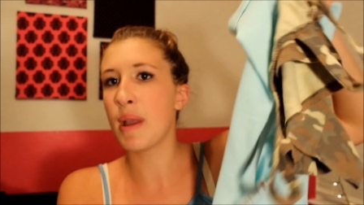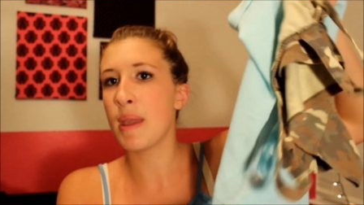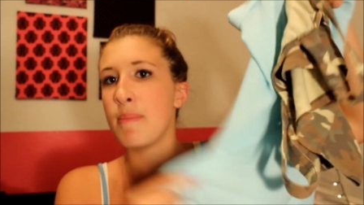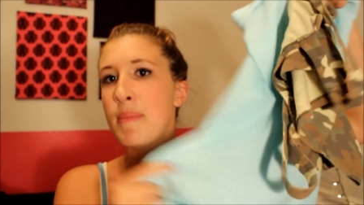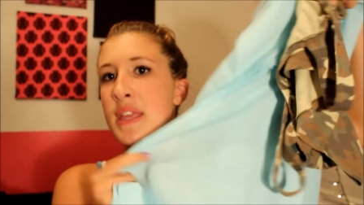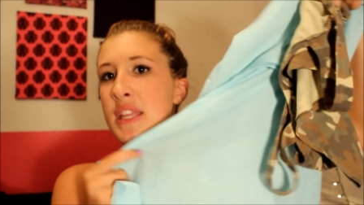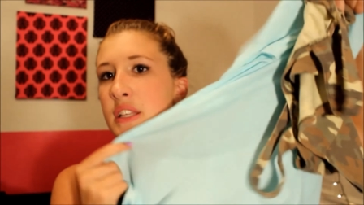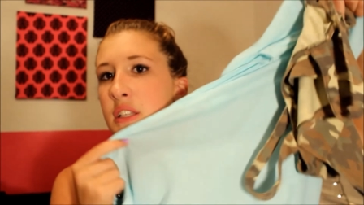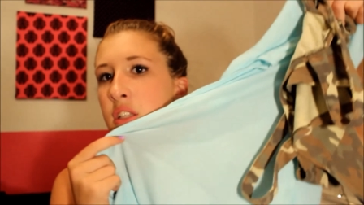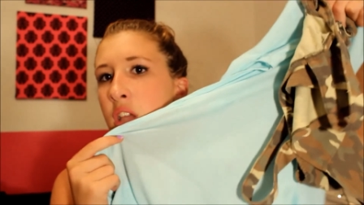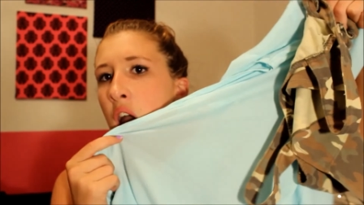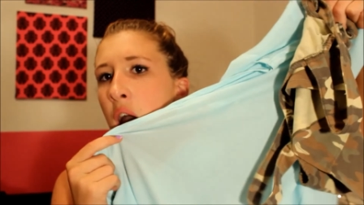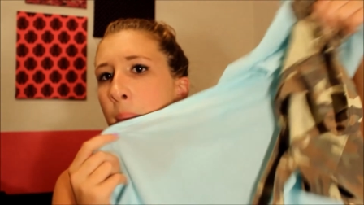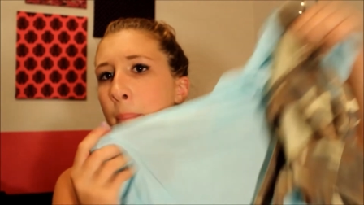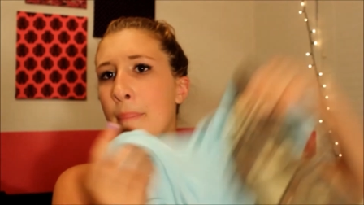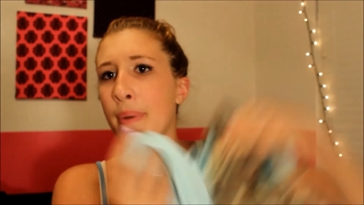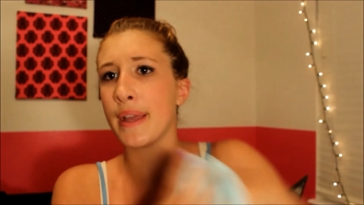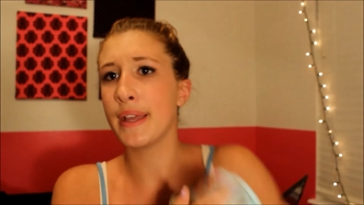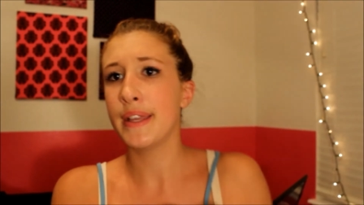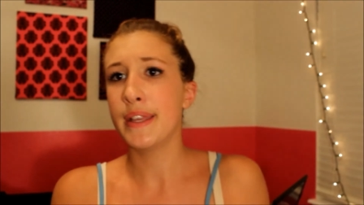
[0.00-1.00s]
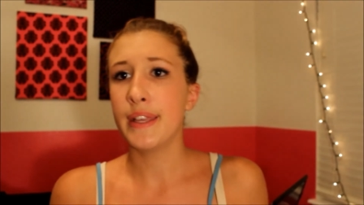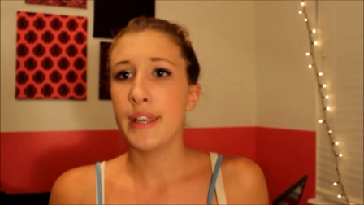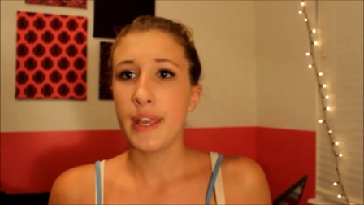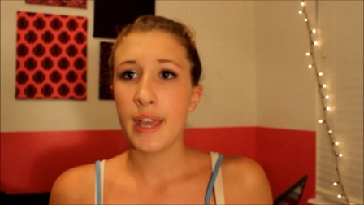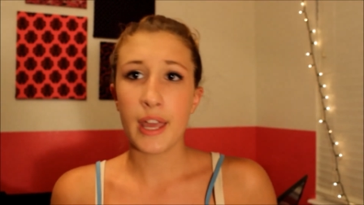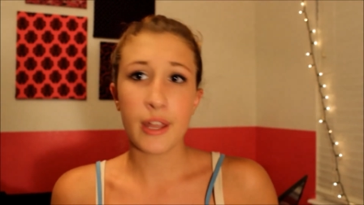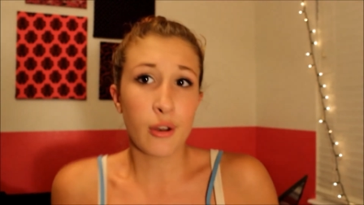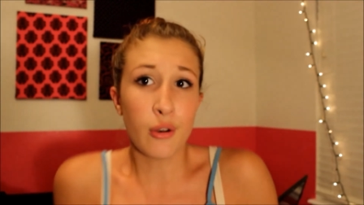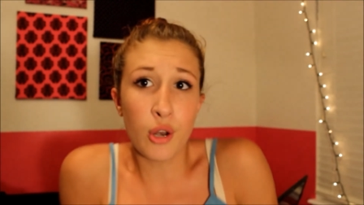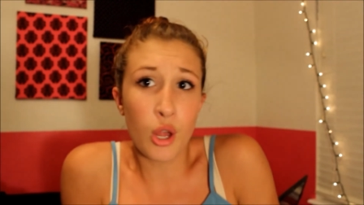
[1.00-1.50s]
my mint top.
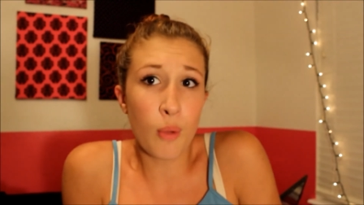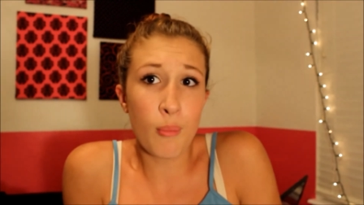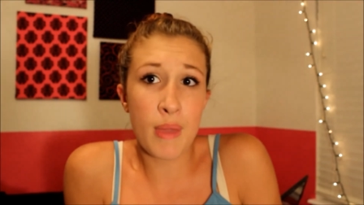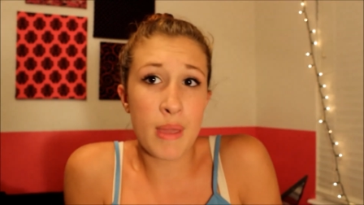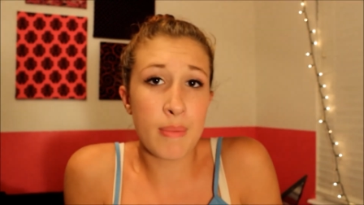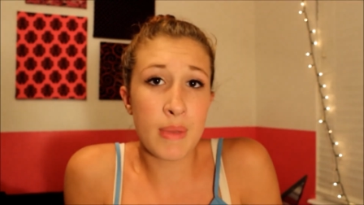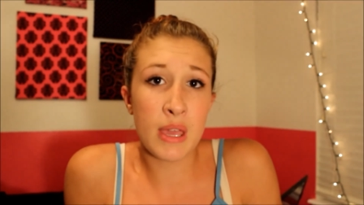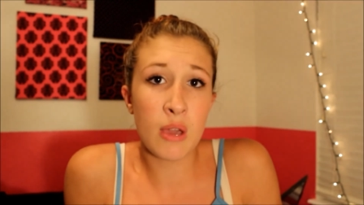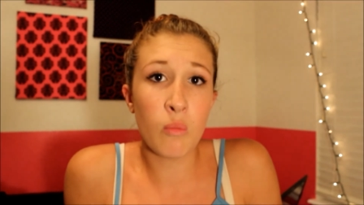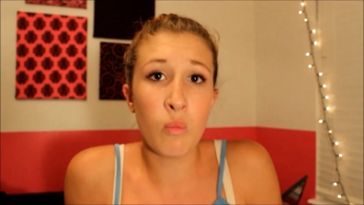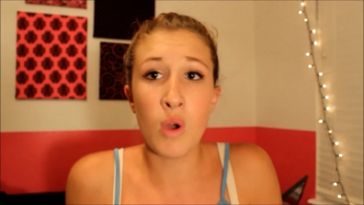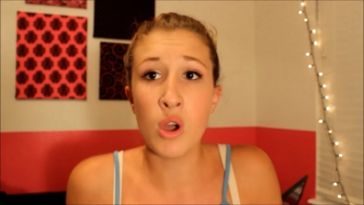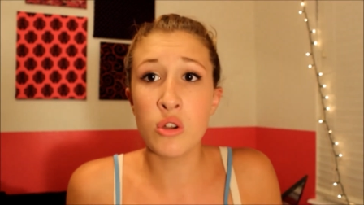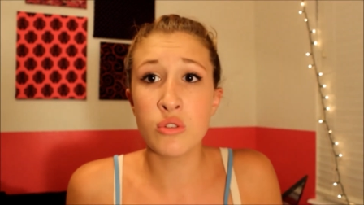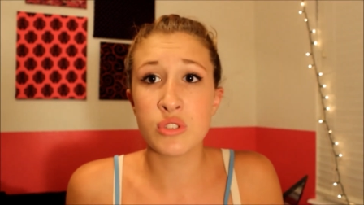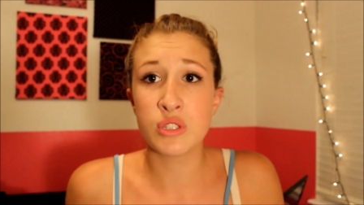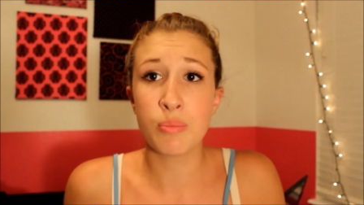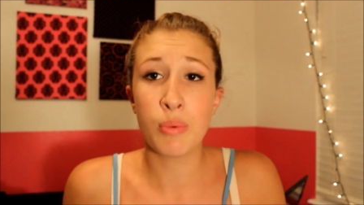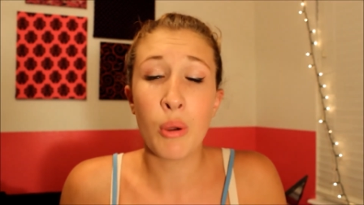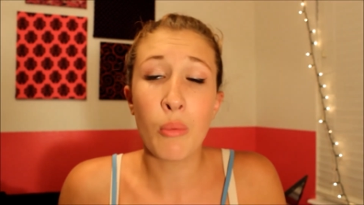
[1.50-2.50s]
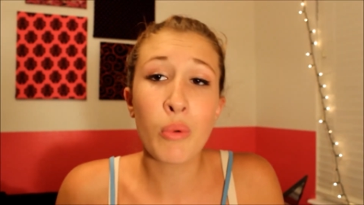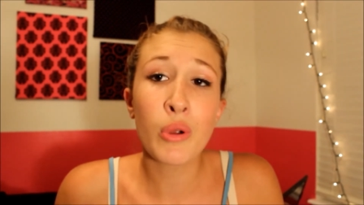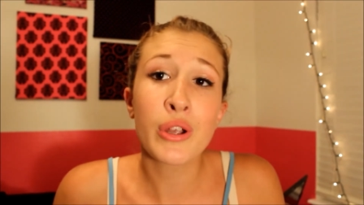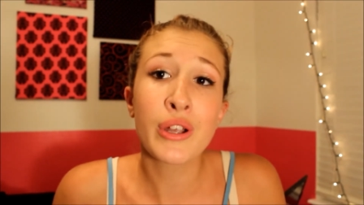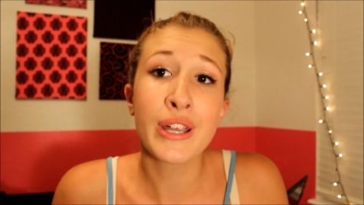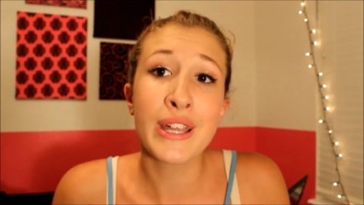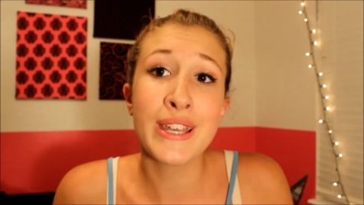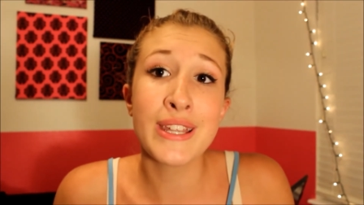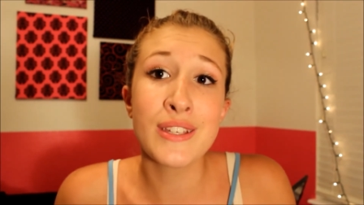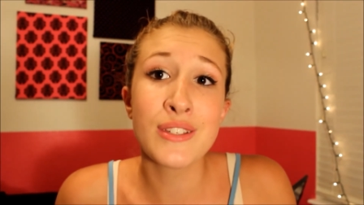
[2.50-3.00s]
I don't know, maybe it won't, but we're
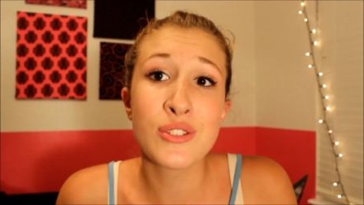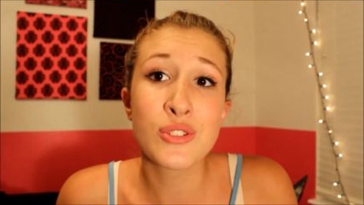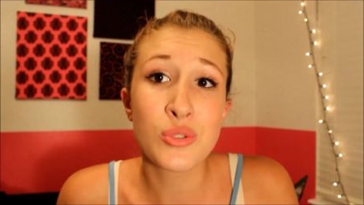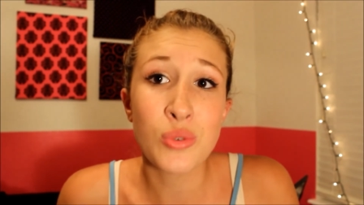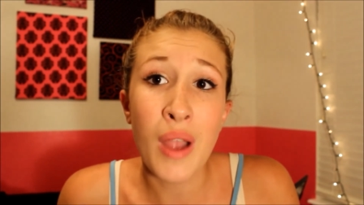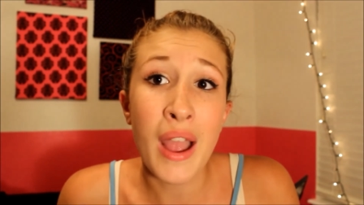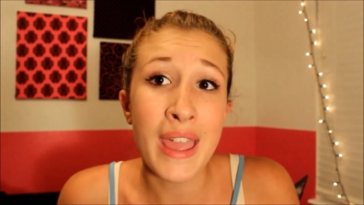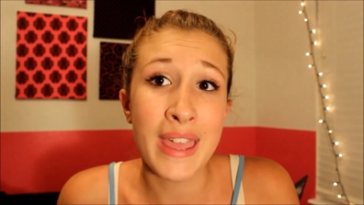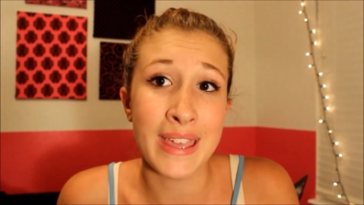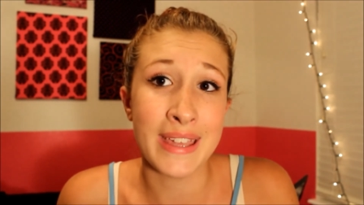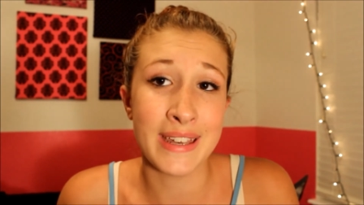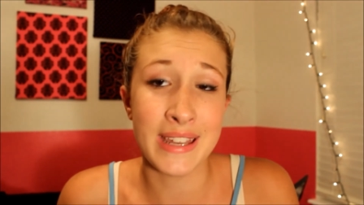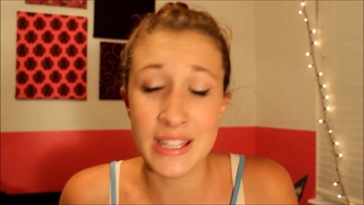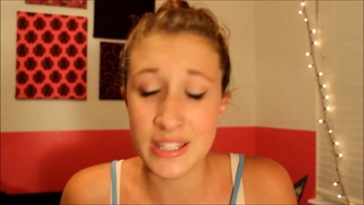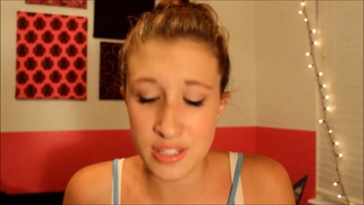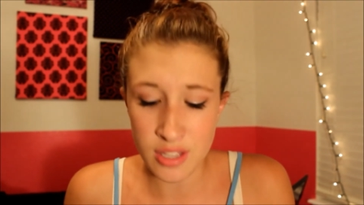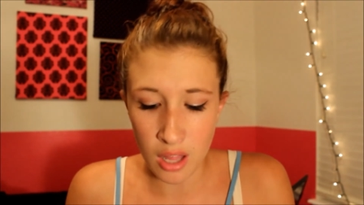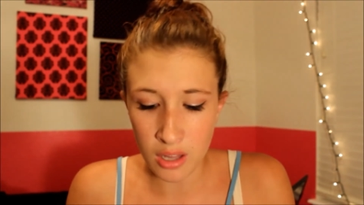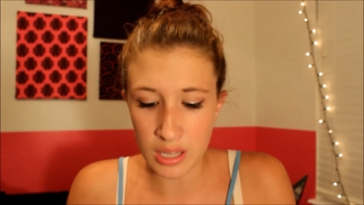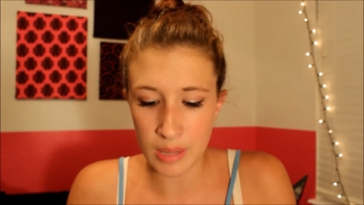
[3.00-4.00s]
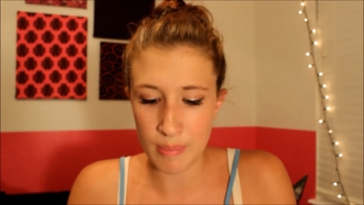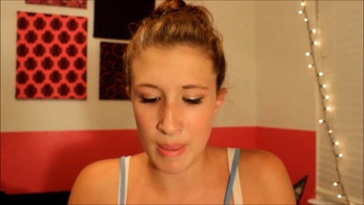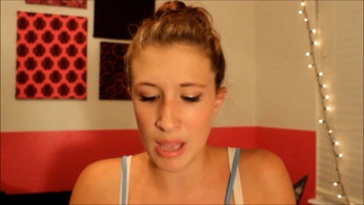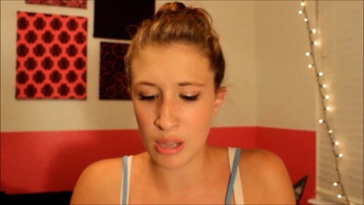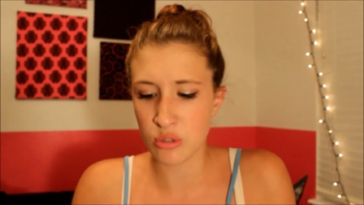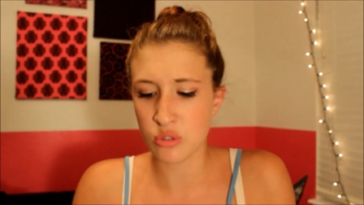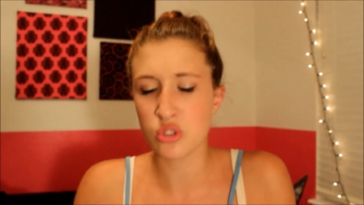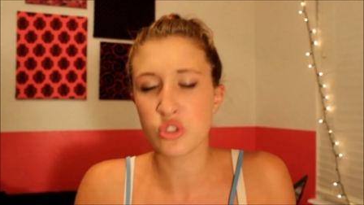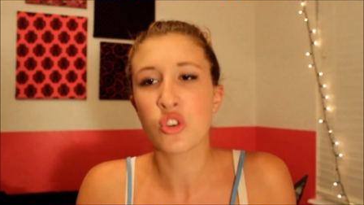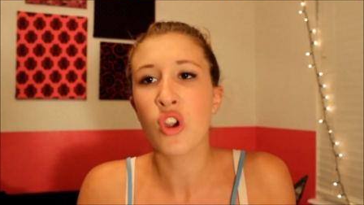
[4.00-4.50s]
gonna try it. It's all
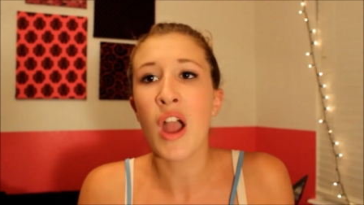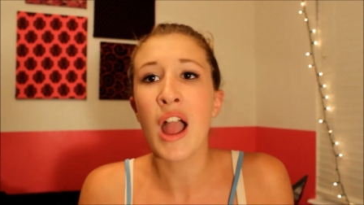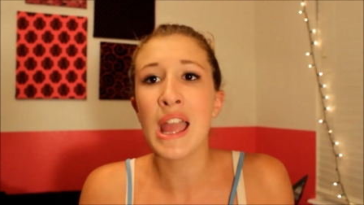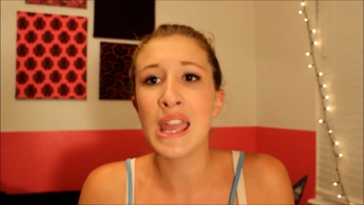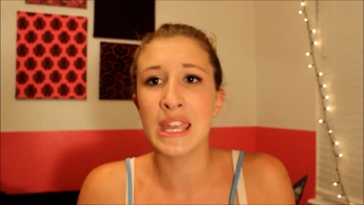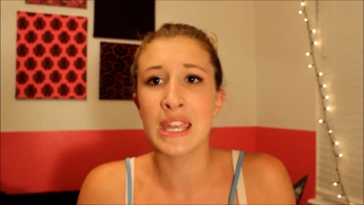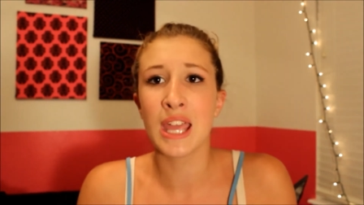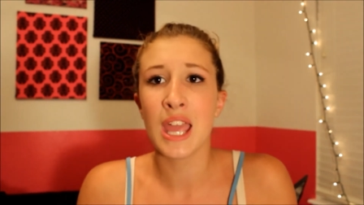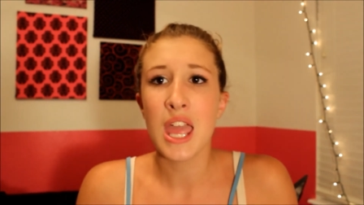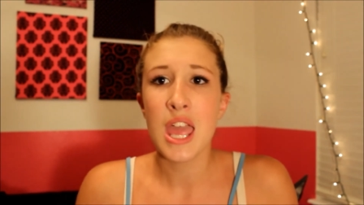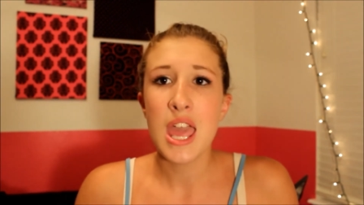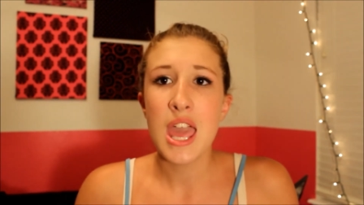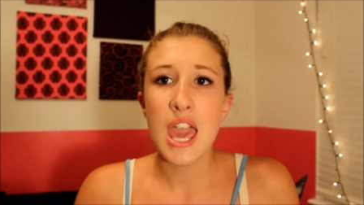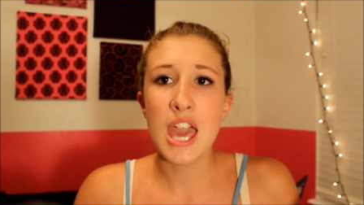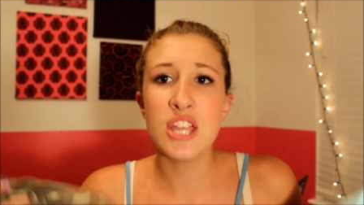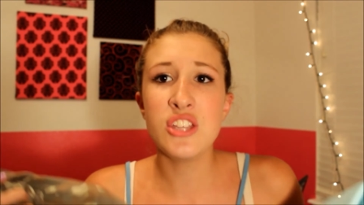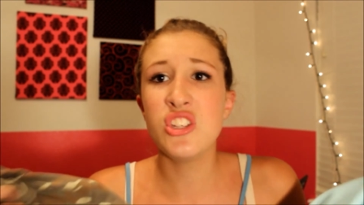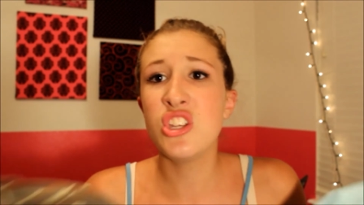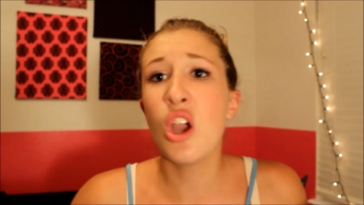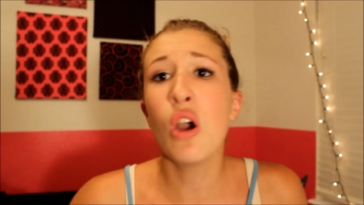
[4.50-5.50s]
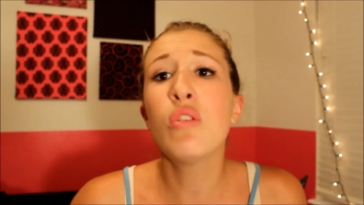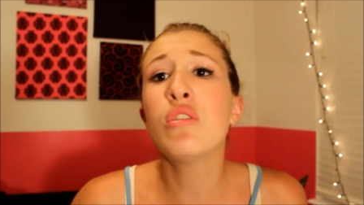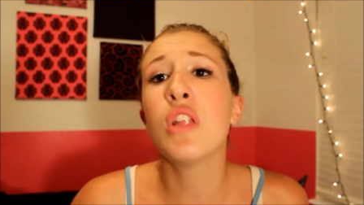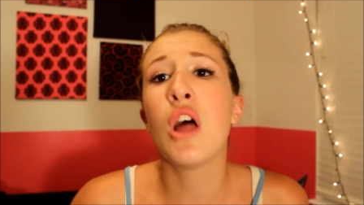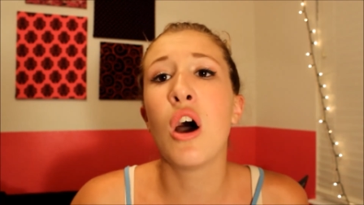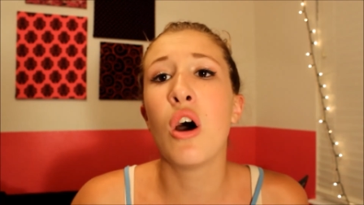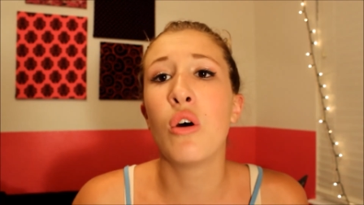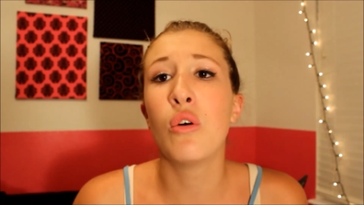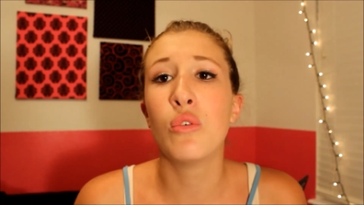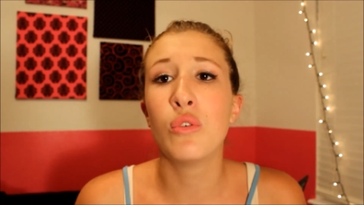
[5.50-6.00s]
about trying and
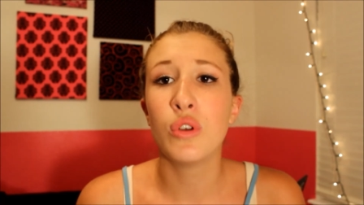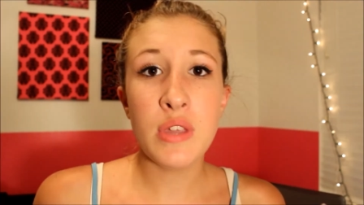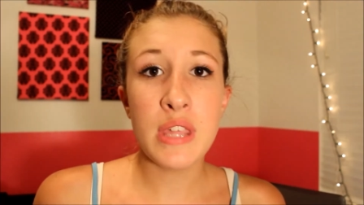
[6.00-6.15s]
YOLO.